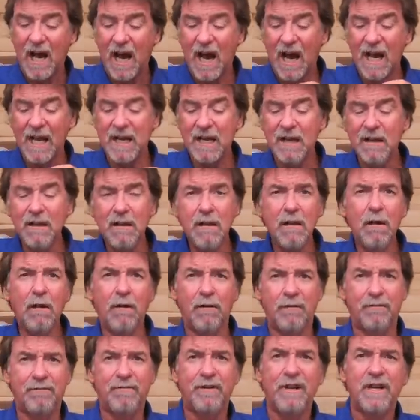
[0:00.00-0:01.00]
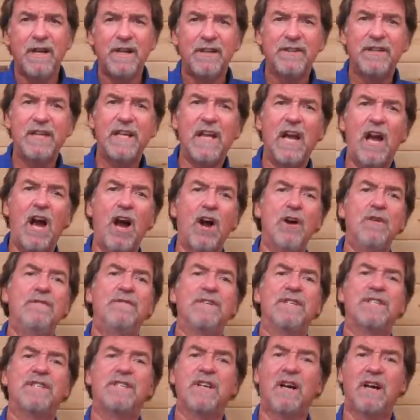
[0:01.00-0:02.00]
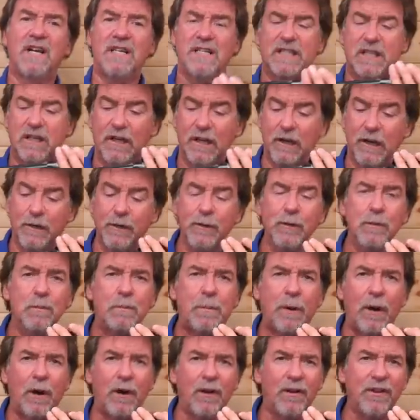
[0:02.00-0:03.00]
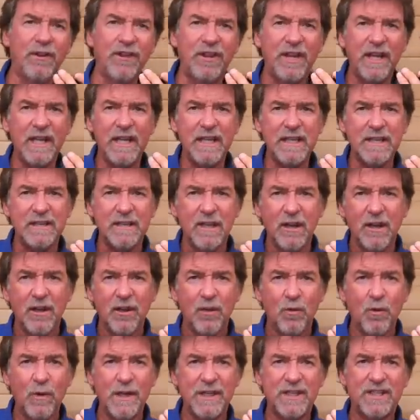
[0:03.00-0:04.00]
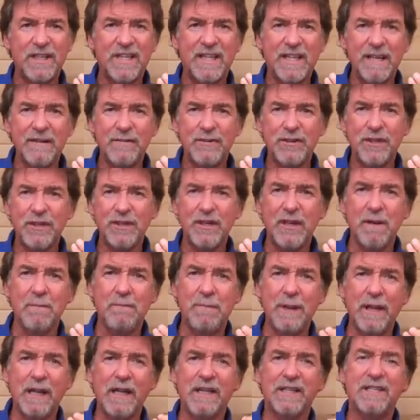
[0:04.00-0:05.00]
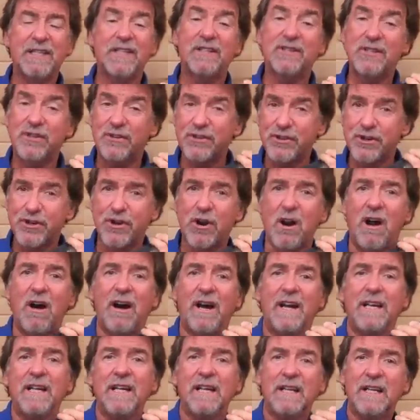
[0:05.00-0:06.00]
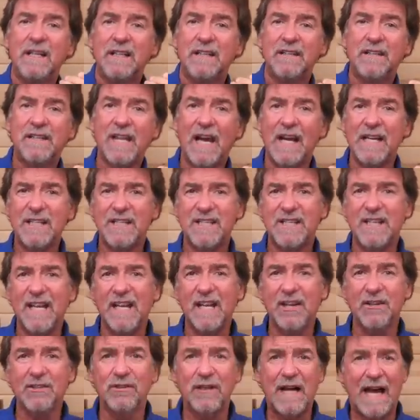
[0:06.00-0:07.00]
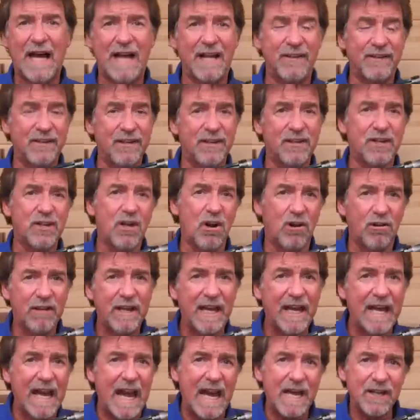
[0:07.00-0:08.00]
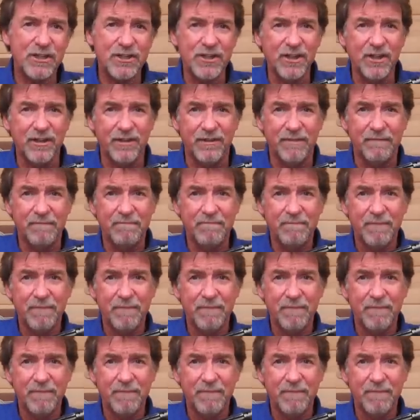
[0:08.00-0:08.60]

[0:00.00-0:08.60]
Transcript: I love the oversized loop on these, which gives you the ability to try that single-handed cocking action.